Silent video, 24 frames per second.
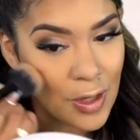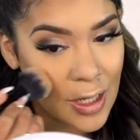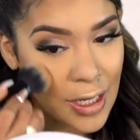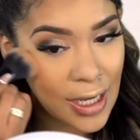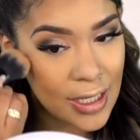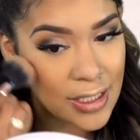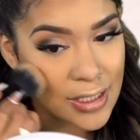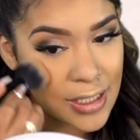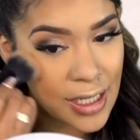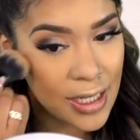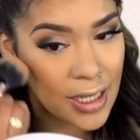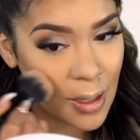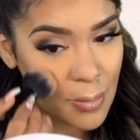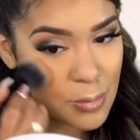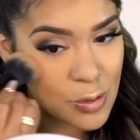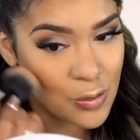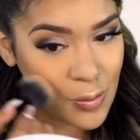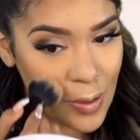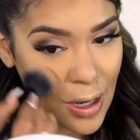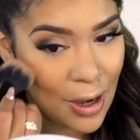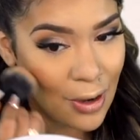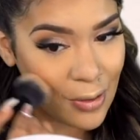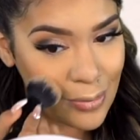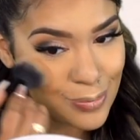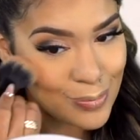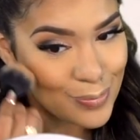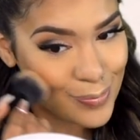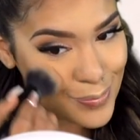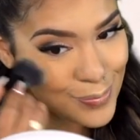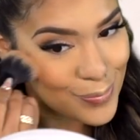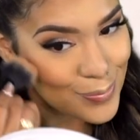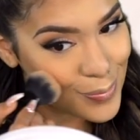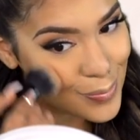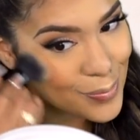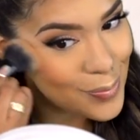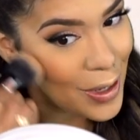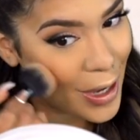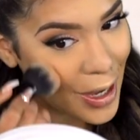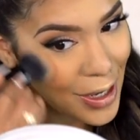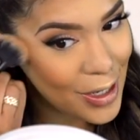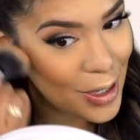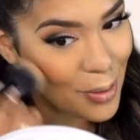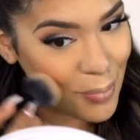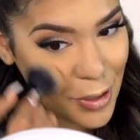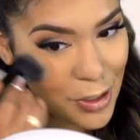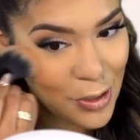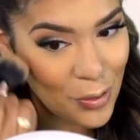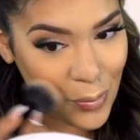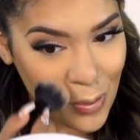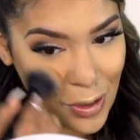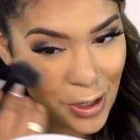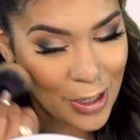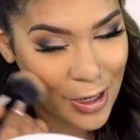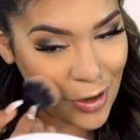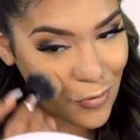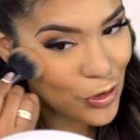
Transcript: the next day comes around, I come into work,